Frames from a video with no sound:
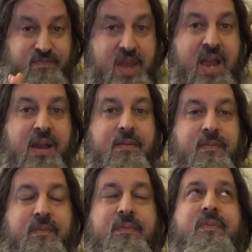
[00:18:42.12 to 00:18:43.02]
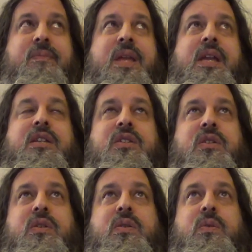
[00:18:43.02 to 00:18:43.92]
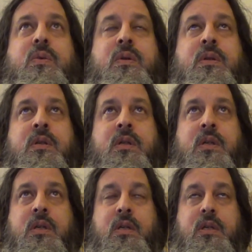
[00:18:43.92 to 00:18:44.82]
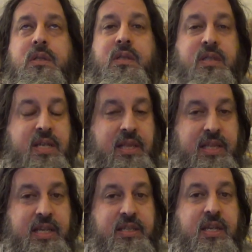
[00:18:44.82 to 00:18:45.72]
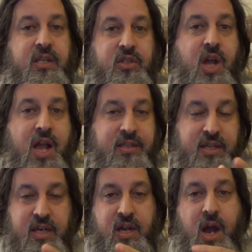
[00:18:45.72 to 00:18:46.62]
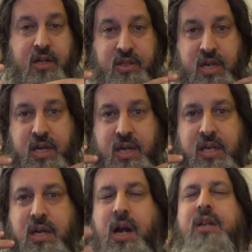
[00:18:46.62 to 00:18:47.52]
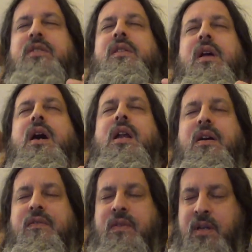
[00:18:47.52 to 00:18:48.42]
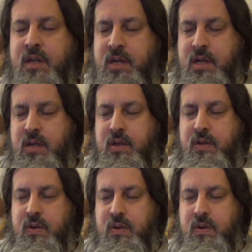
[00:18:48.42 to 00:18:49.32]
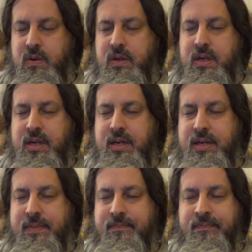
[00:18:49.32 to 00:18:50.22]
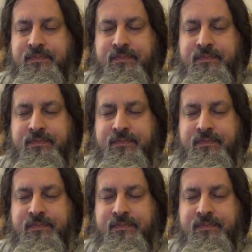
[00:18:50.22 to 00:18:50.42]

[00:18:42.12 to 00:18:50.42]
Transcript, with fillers: that makes you, to say the least, exhausted. It knocks it, it knocks a lot of your um,